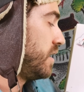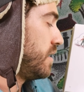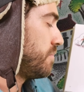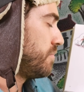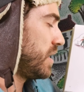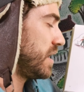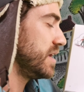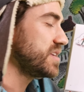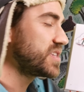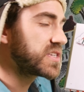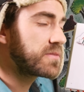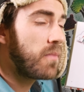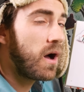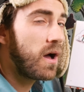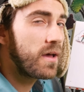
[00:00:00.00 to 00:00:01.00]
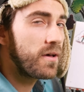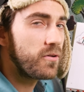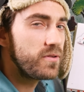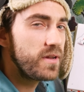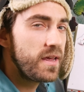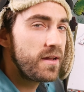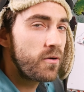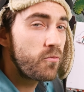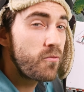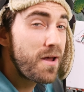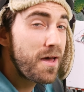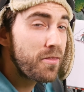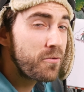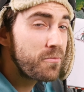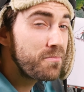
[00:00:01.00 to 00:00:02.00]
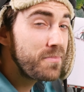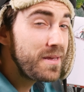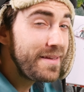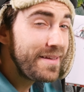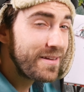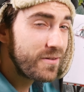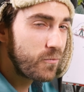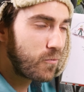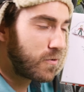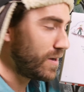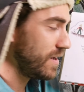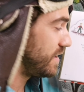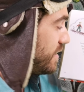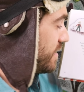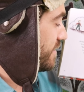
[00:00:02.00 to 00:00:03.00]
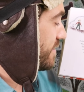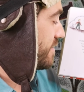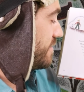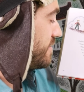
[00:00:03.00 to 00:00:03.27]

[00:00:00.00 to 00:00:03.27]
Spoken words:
but he smiled in a rather mean way.